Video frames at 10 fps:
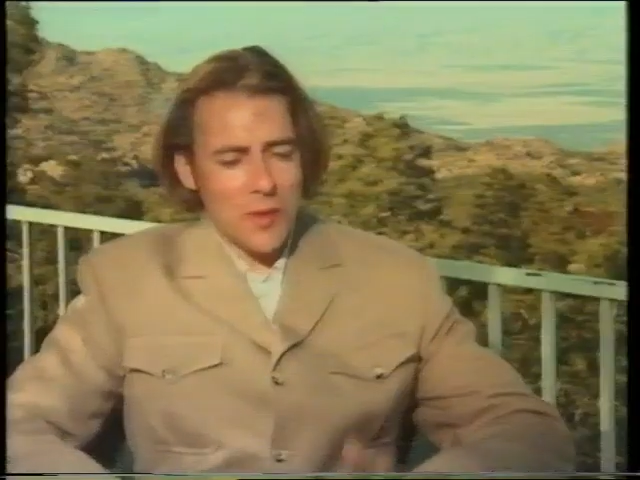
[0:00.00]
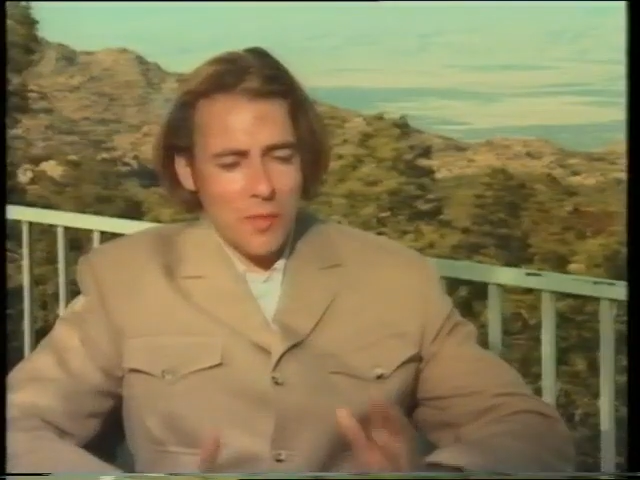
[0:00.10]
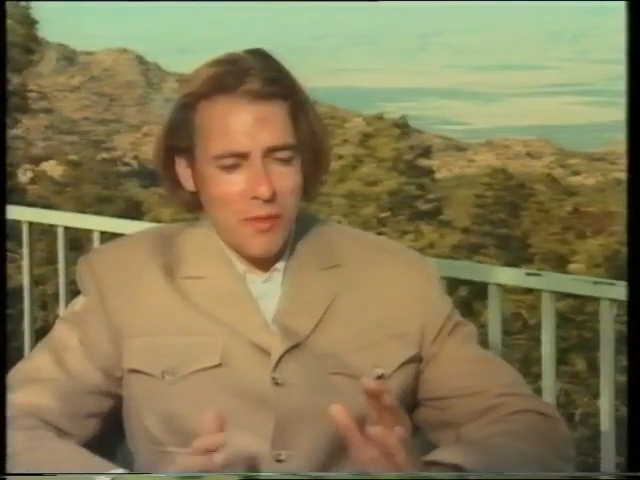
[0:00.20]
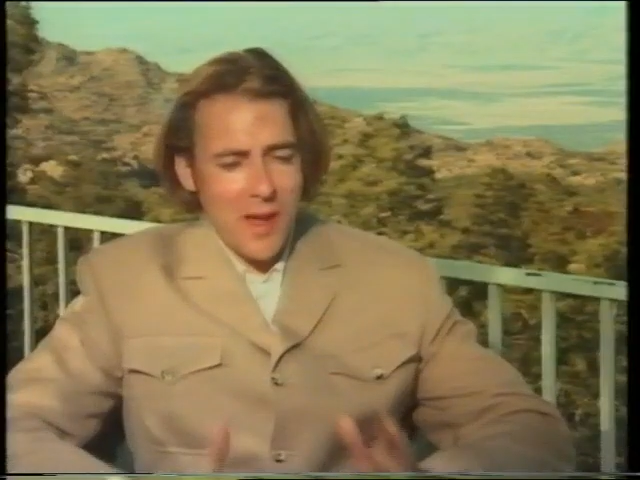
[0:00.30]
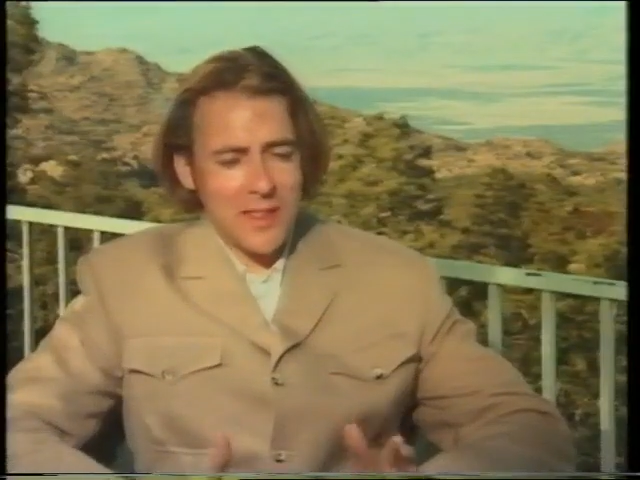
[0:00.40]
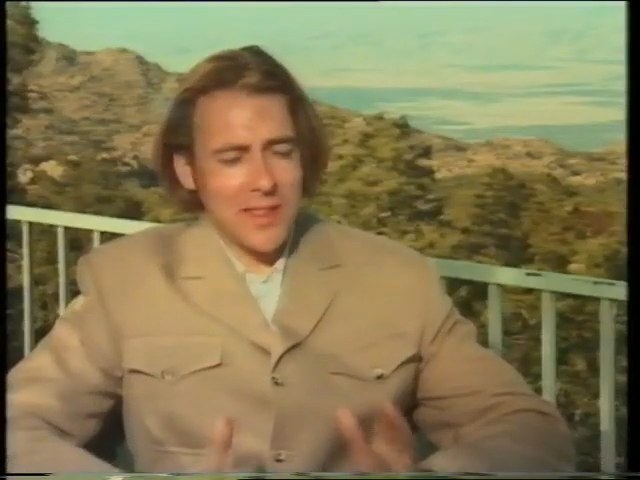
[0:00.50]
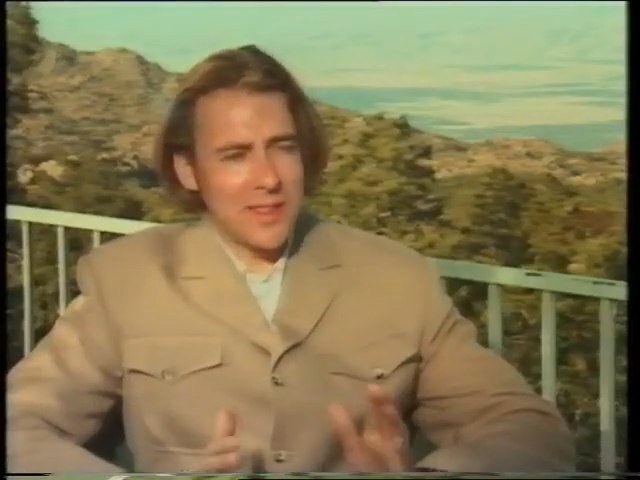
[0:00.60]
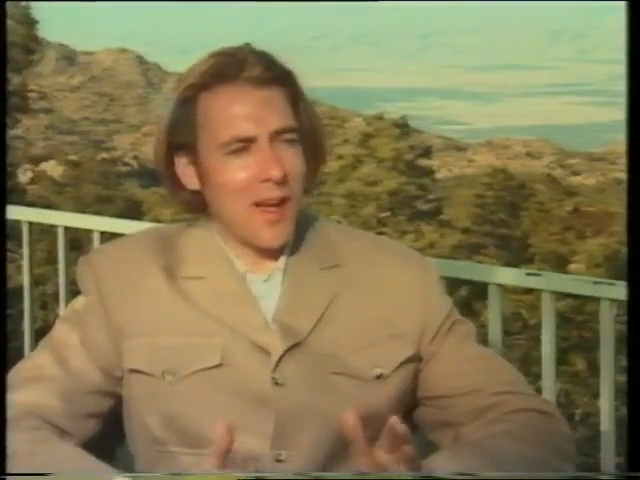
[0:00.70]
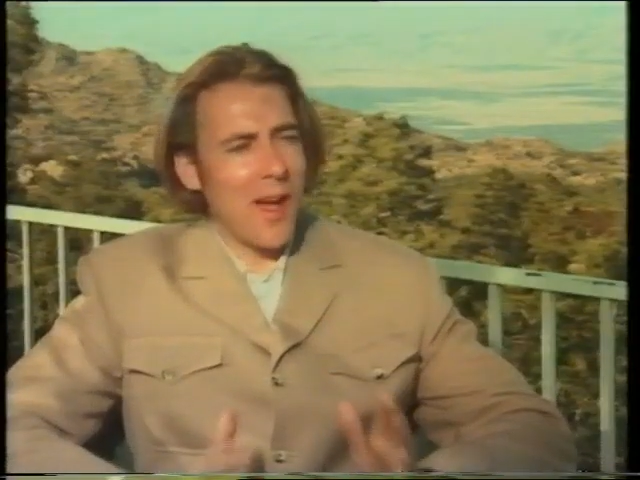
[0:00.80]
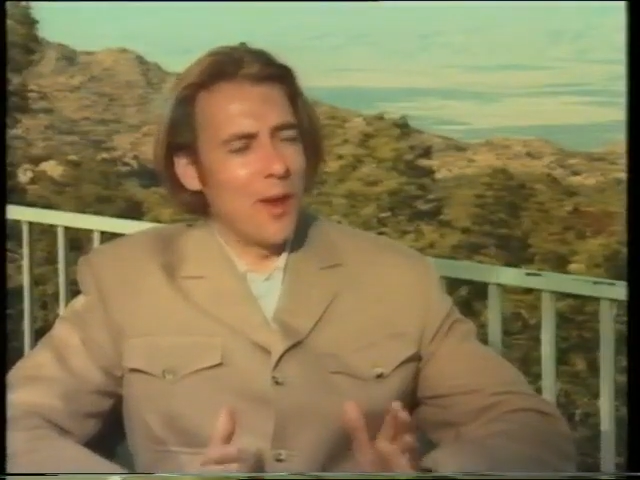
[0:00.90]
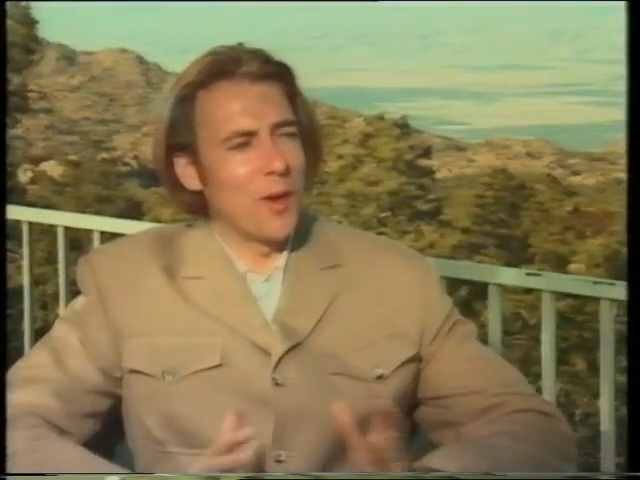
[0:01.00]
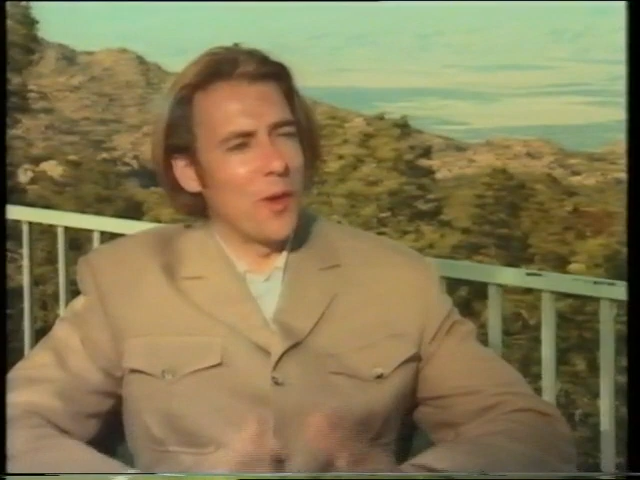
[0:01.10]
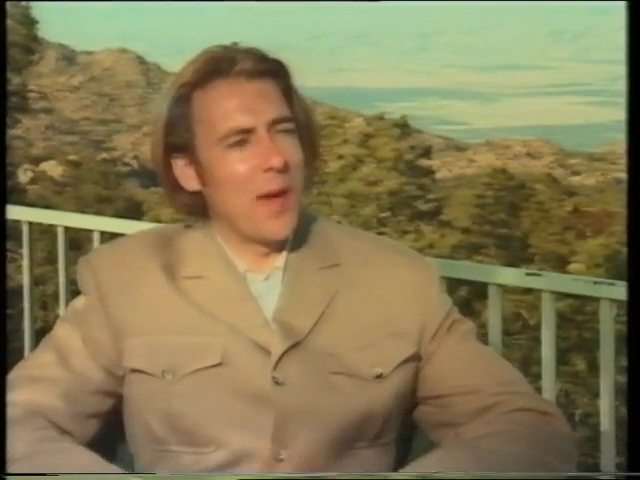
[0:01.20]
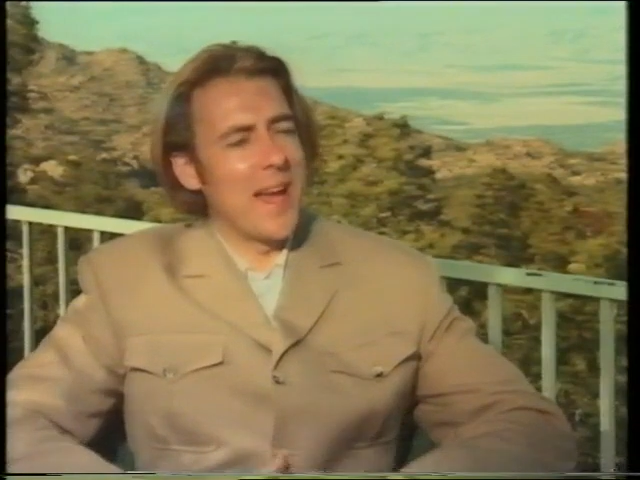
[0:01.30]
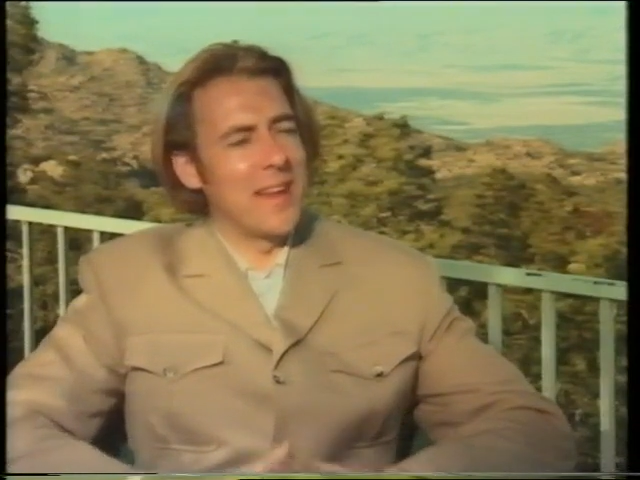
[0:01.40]
the priceless dialogue
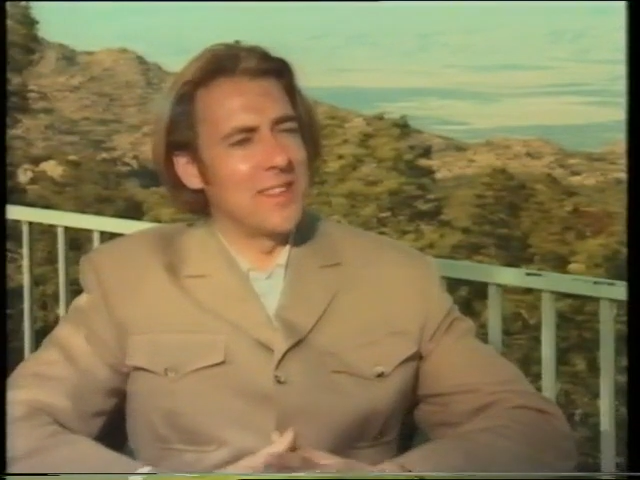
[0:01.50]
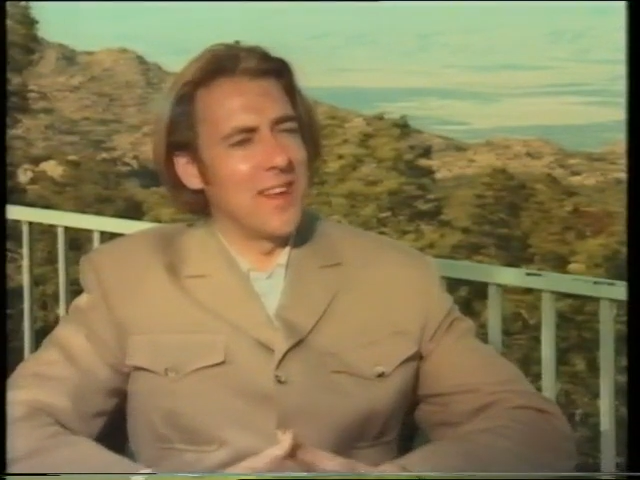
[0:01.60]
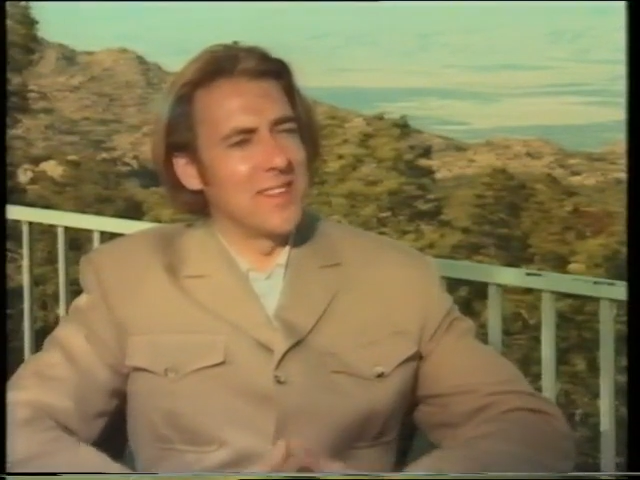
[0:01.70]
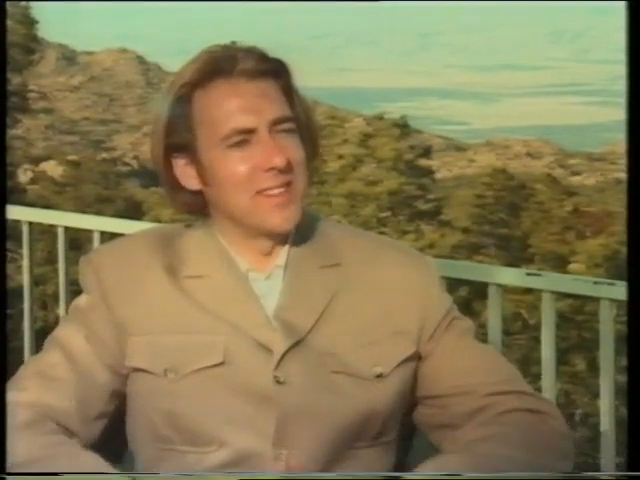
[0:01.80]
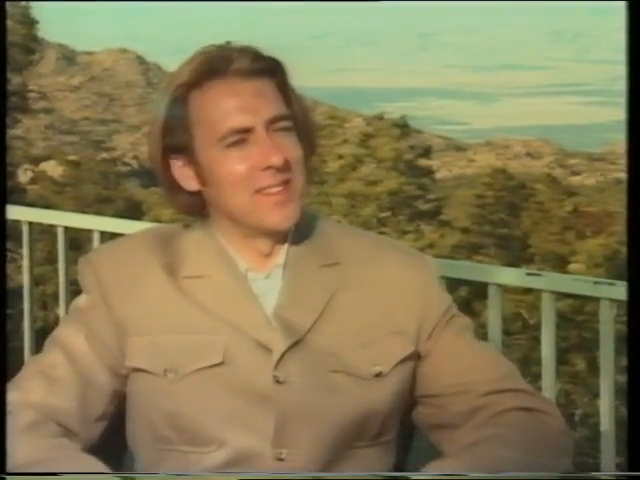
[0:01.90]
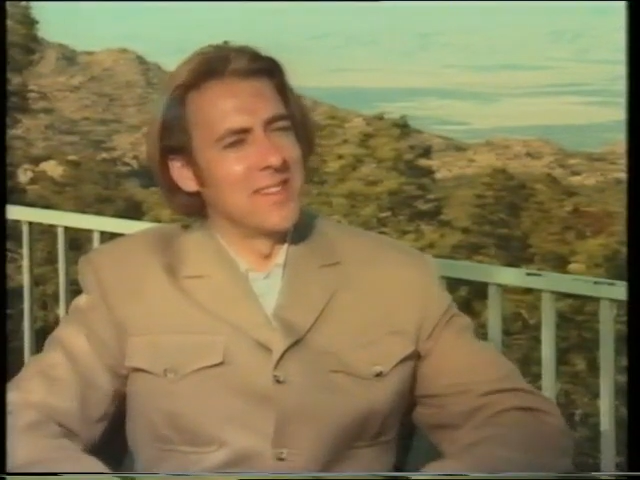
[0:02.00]
you had as Tarzan?